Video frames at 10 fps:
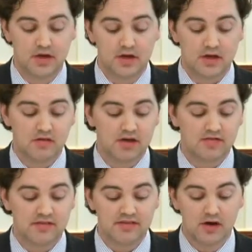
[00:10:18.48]
He
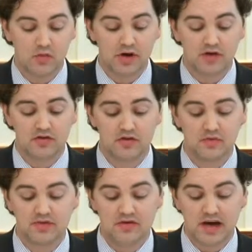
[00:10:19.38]
referenced that work in
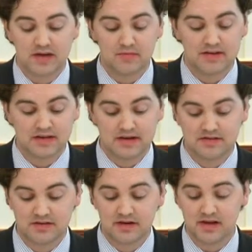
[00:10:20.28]
terms of
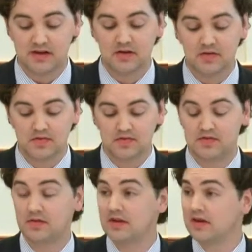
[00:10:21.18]
documentation, and note this
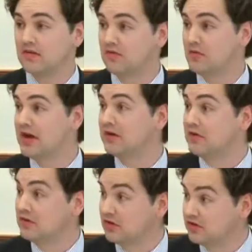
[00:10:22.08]
is only for
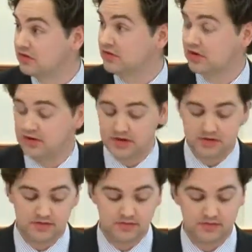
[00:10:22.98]
medical surgical
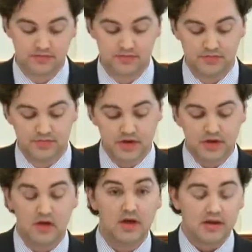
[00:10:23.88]
units.
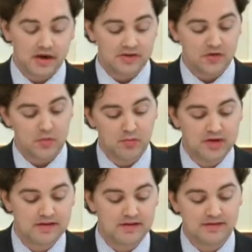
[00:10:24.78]
Kaiser
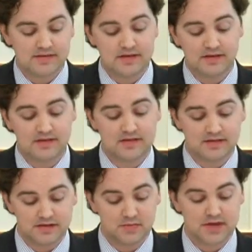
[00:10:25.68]
Permanente
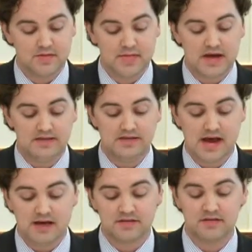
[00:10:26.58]
seeks to be the best
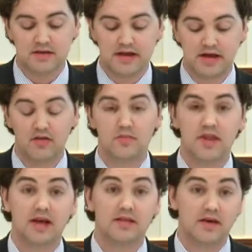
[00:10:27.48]
national and health
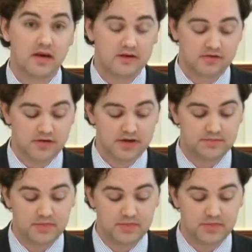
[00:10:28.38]
plan in the country.